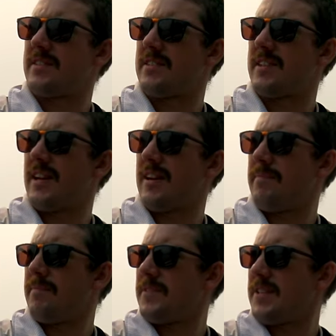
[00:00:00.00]
It's
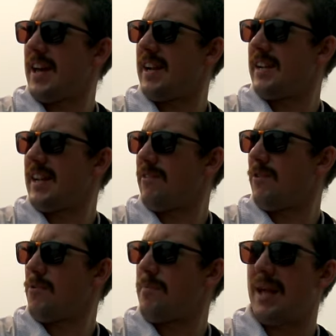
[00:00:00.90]
um, started to get
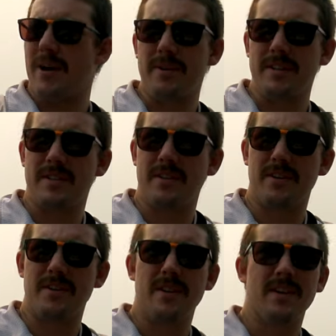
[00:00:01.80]
real blowy too.